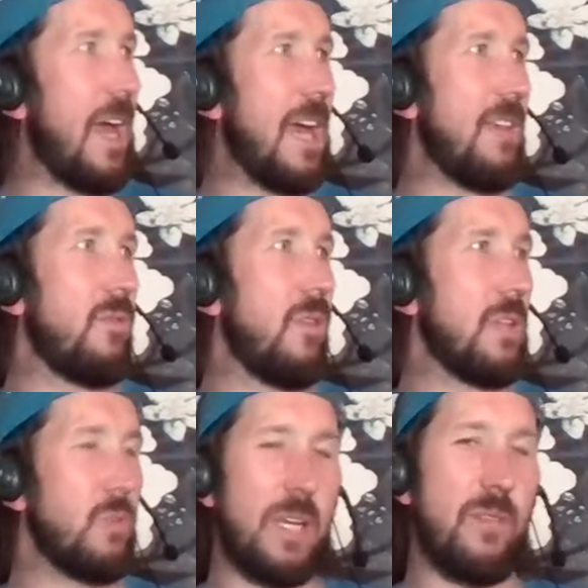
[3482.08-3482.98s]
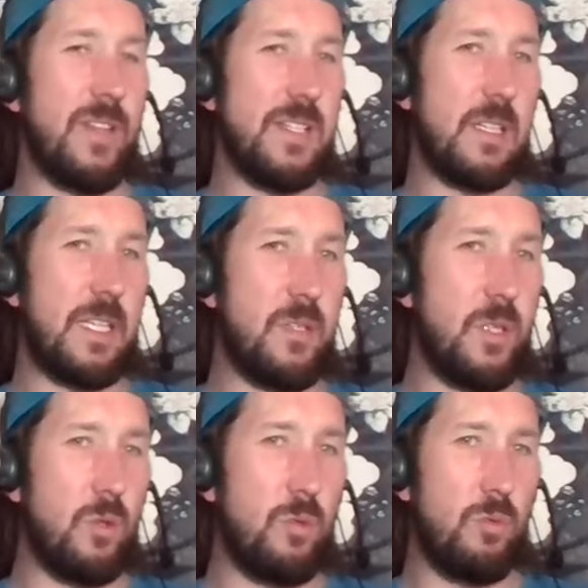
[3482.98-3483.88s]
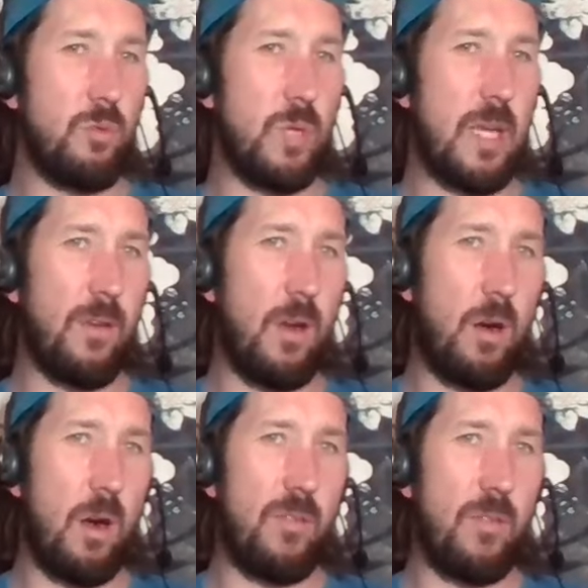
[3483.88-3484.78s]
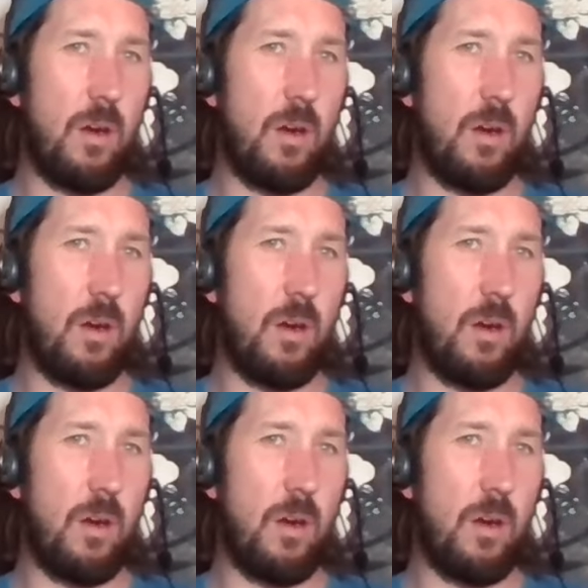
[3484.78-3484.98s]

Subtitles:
as we can physically do, given our